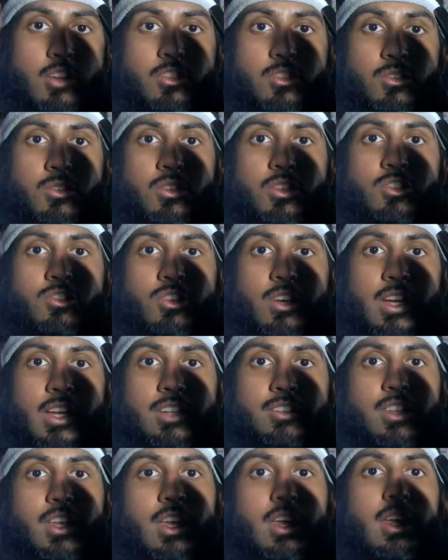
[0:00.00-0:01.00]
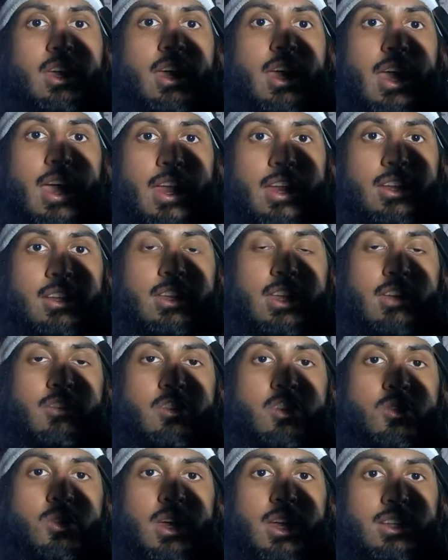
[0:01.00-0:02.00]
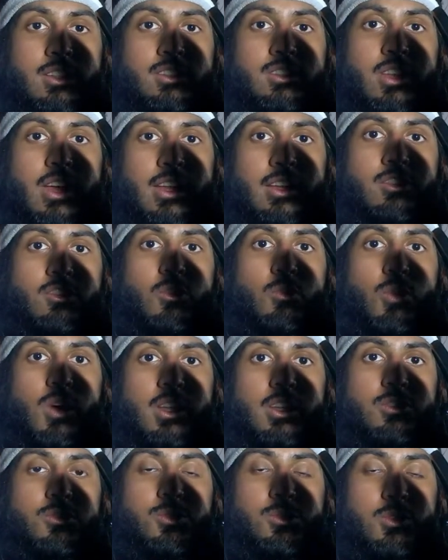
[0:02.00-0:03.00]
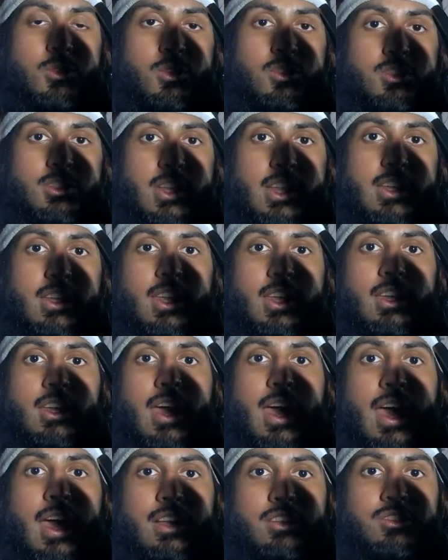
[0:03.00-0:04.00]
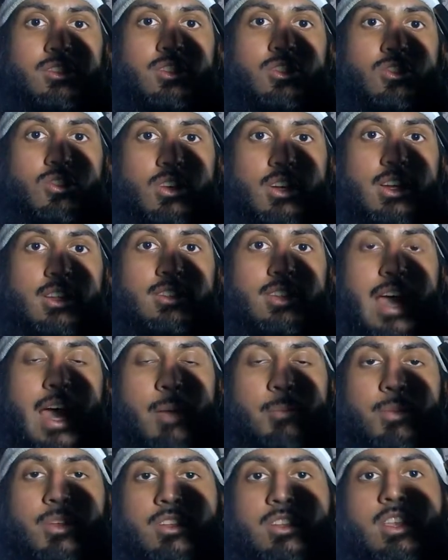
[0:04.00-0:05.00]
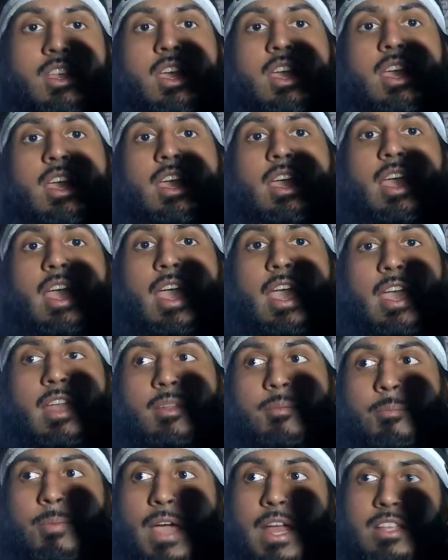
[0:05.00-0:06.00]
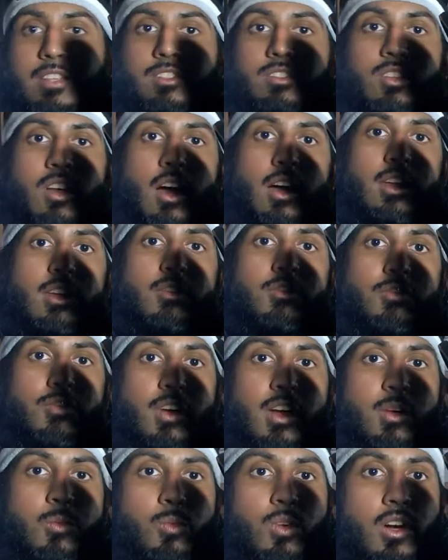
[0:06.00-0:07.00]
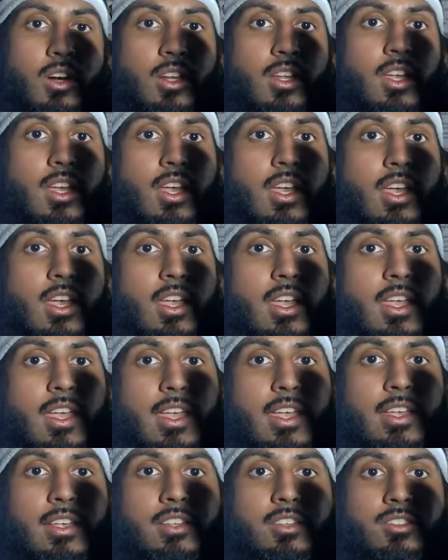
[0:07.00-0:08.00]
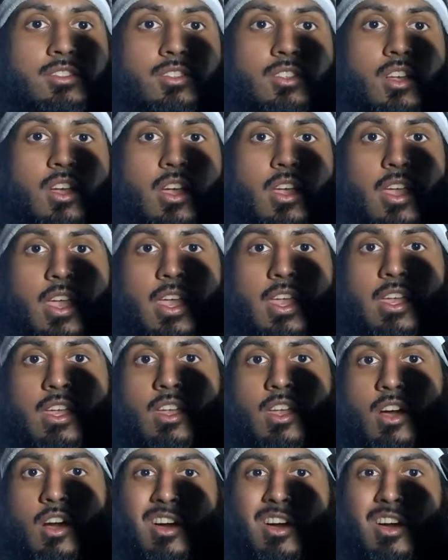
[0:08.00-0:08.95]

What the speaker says: through the trades and give you insight into what he was thinking as the trades happen. And penny stocking framework is a